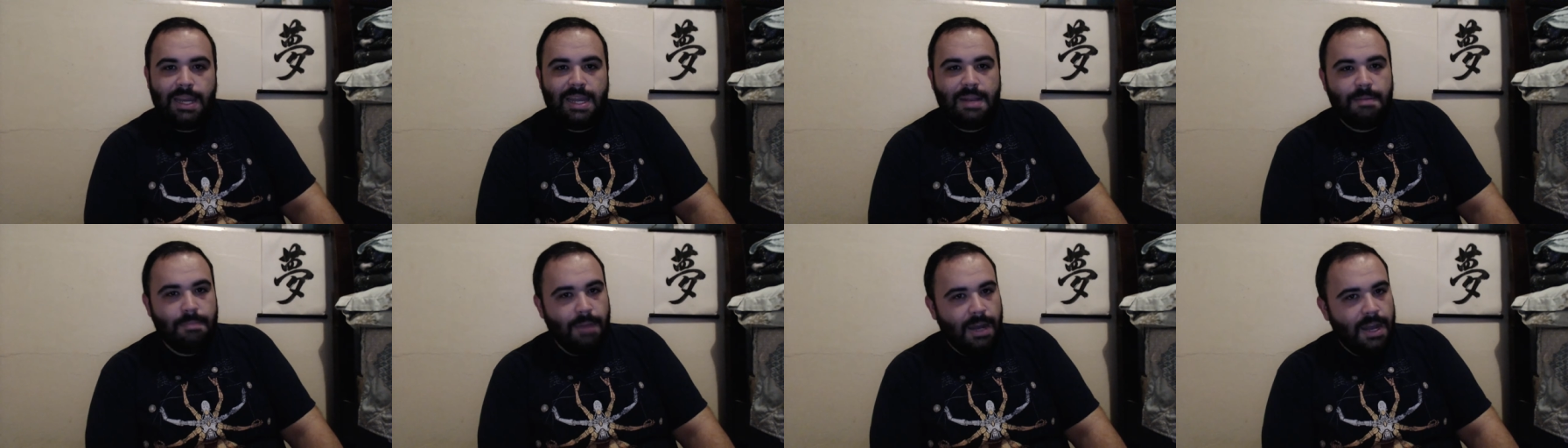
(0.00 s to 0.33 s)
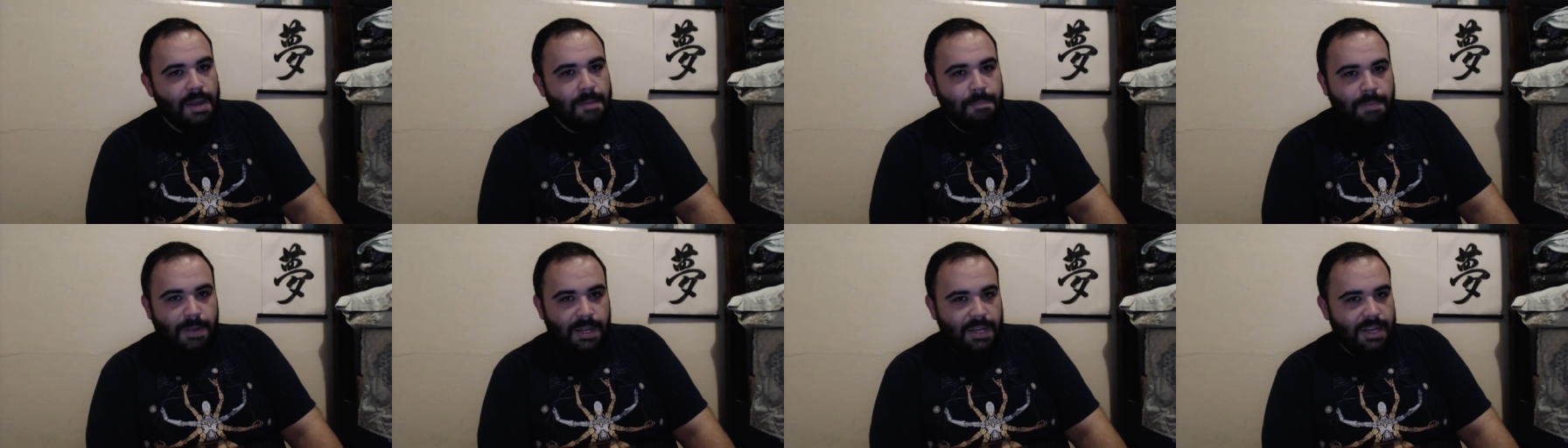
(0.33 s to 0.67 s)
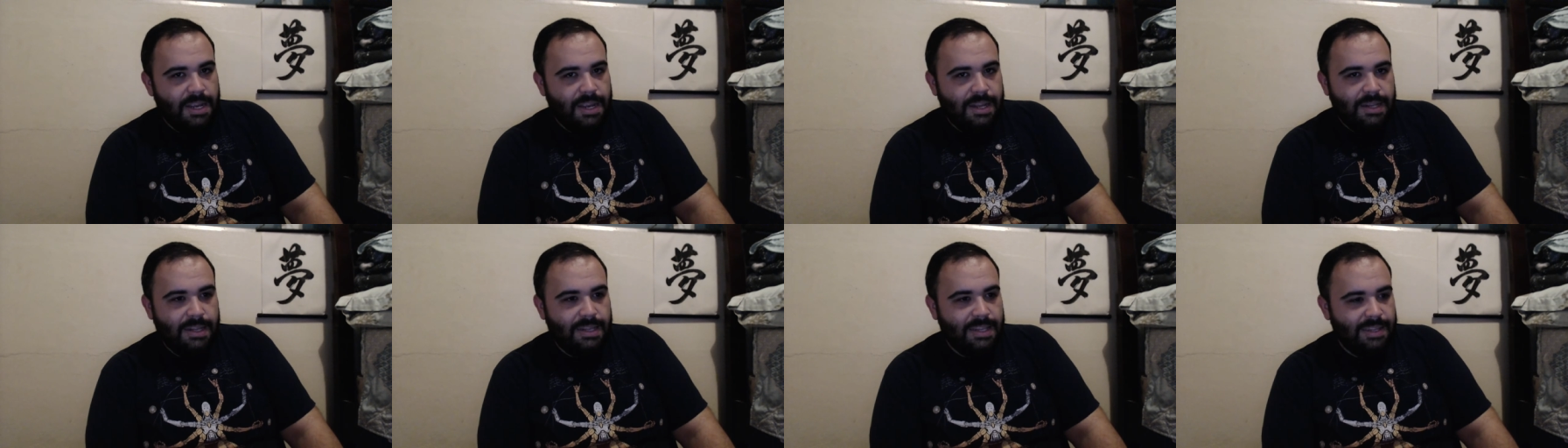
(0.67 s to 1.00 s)
In my
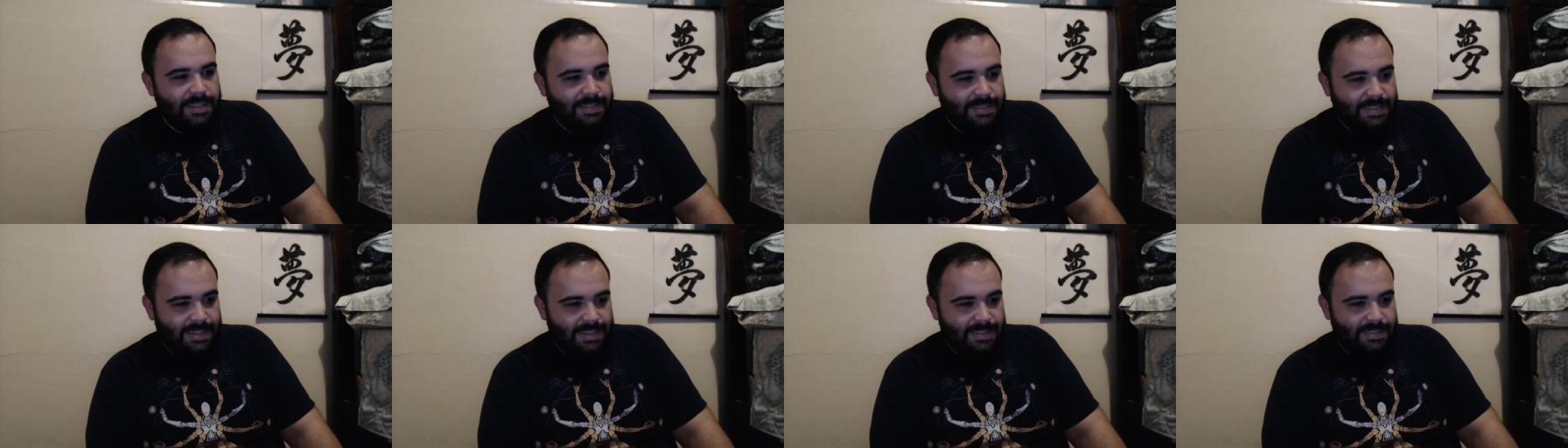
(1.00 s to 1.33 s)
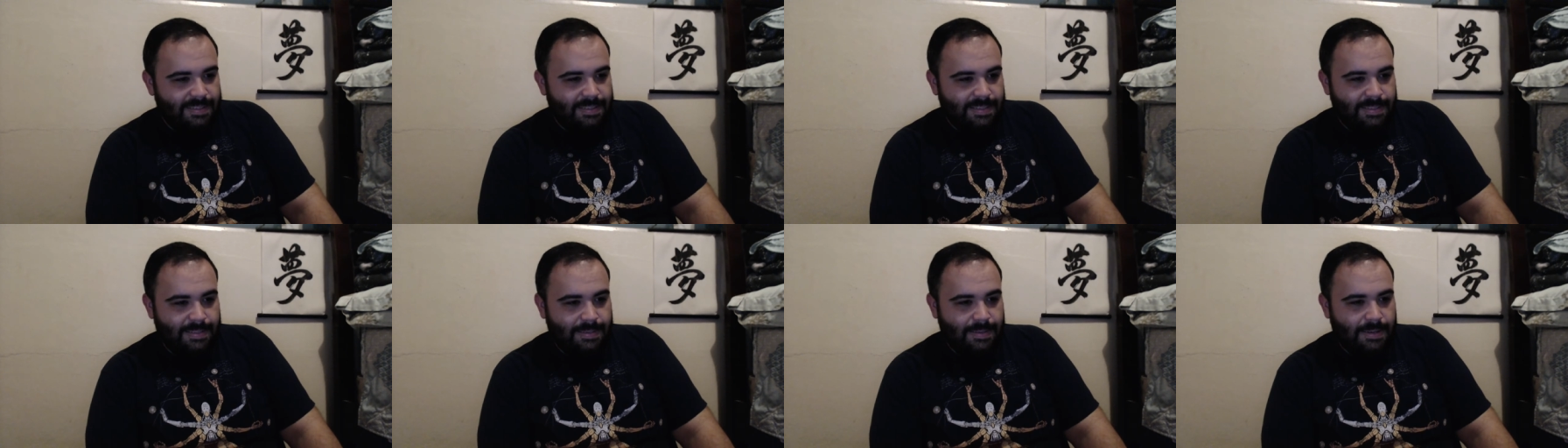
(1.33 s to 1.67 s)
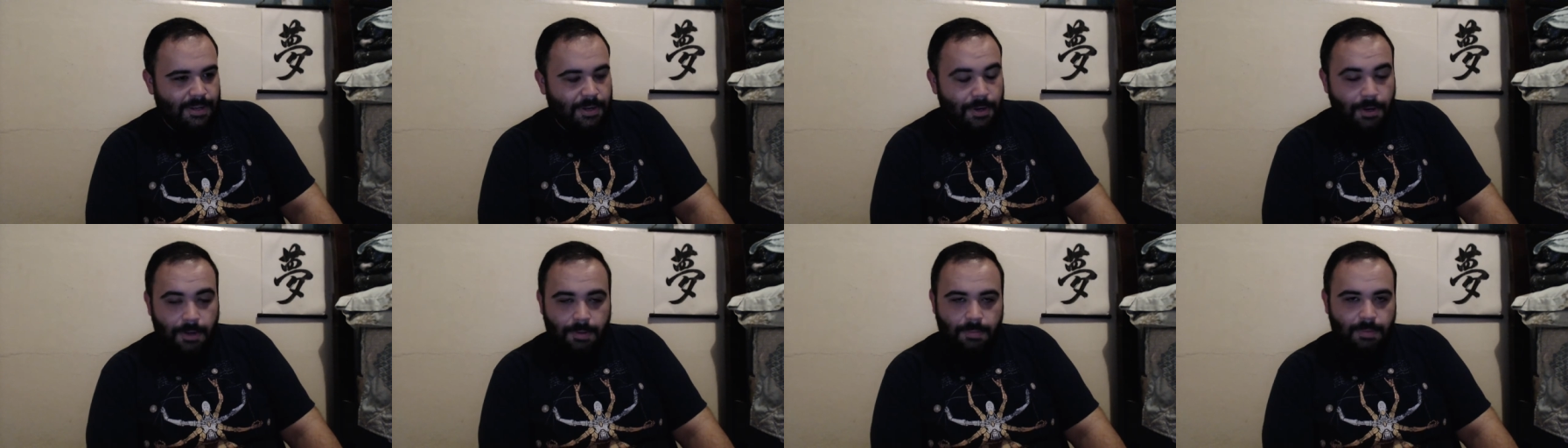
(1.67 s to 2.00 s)
opinion, this is
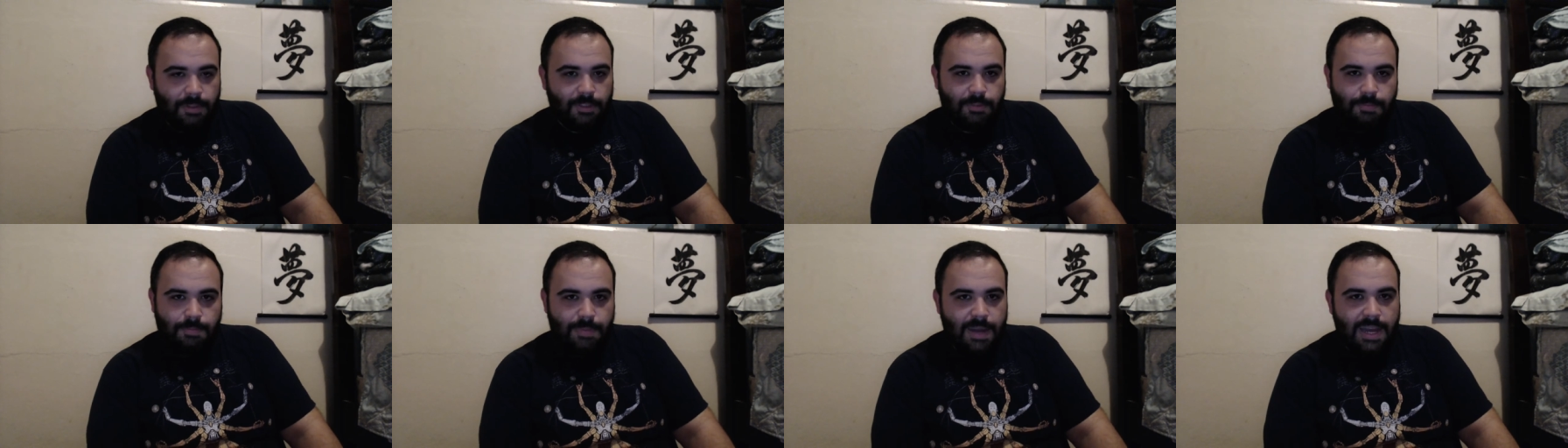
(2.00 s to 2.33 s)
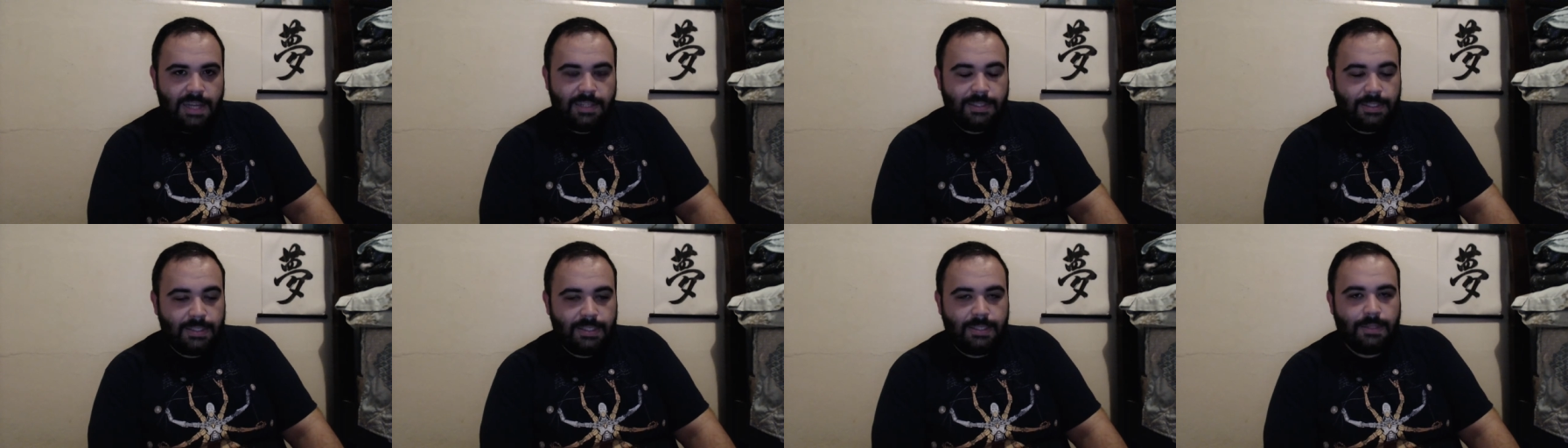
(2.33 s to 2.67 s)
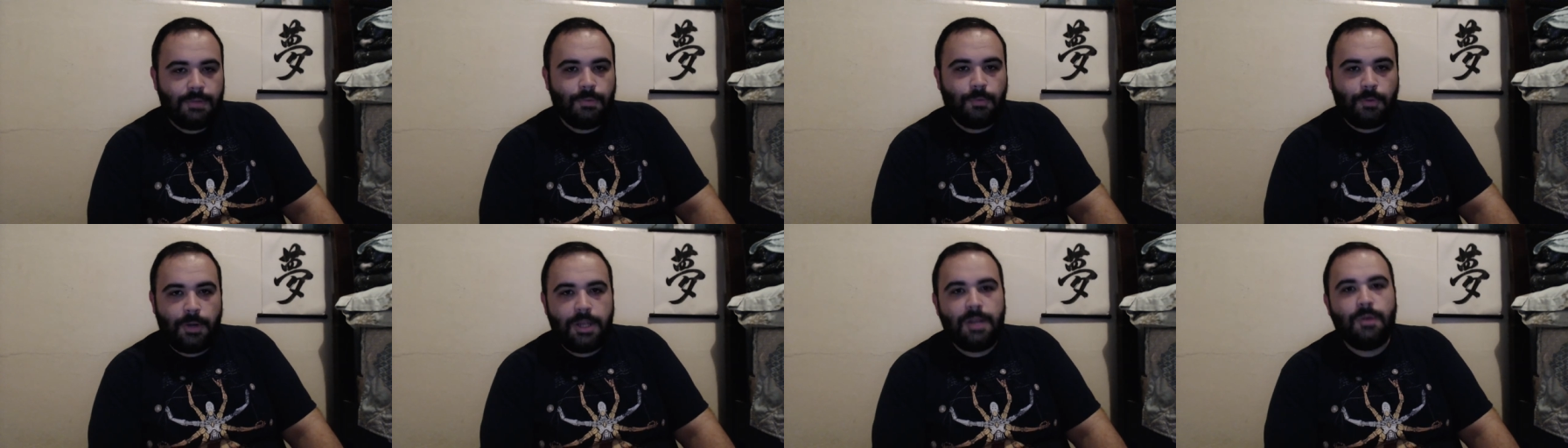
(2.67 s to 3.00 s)
Kirkman's best
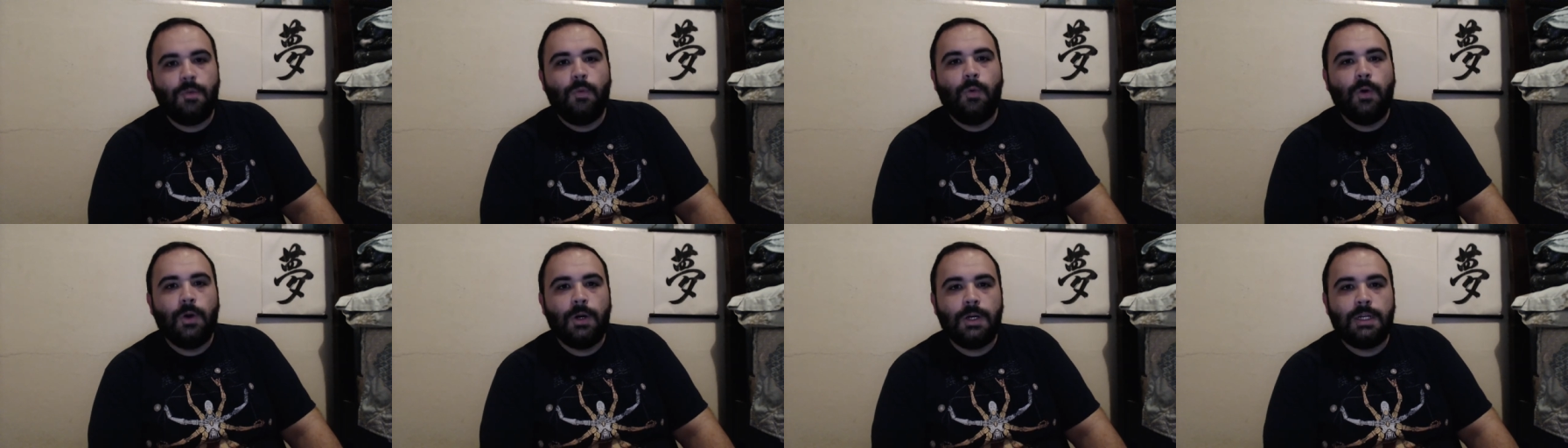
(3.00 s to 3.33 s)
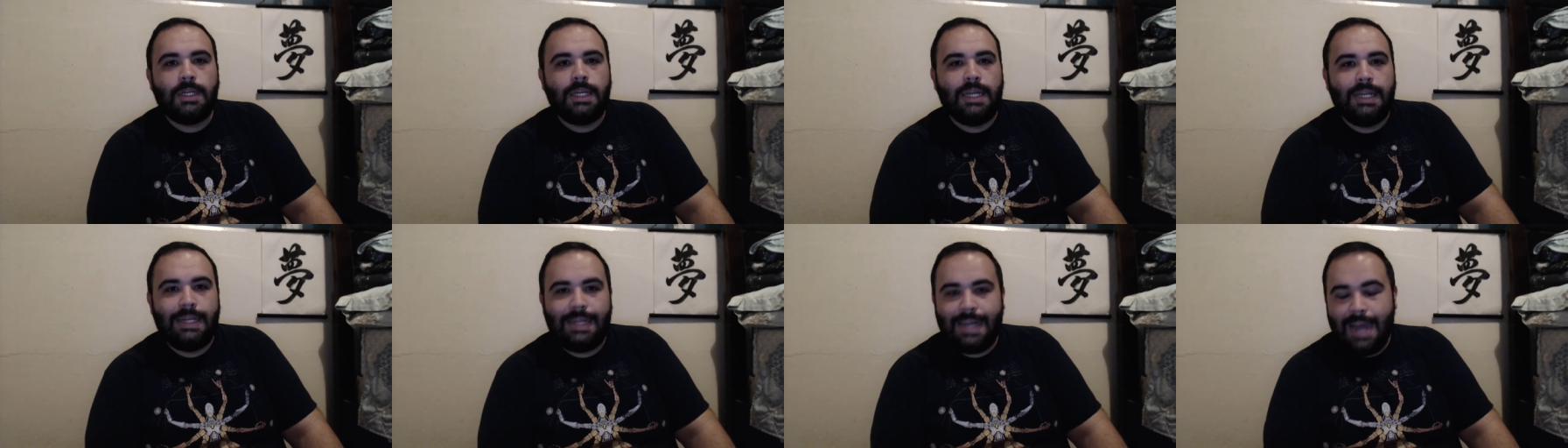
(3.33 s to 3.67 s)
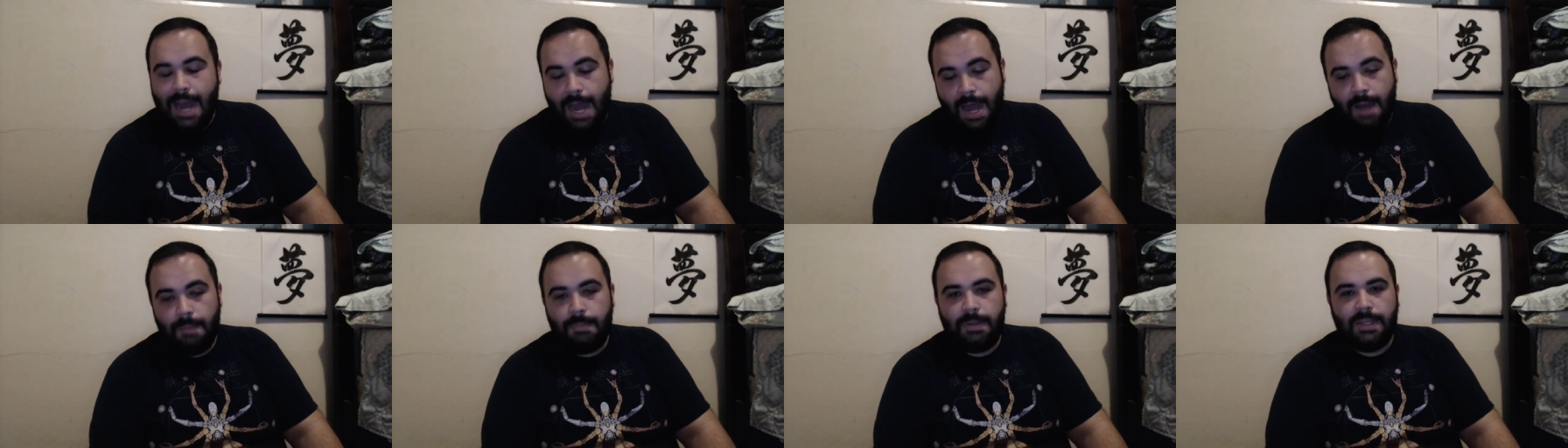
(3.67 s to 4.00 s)
written work in
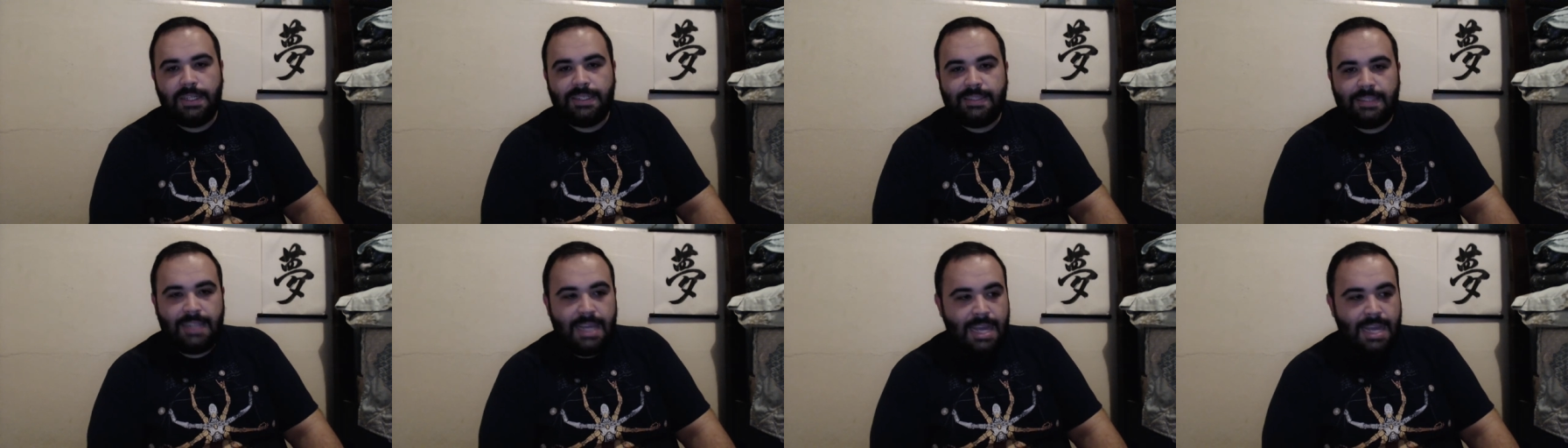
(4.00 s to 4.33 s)
comics,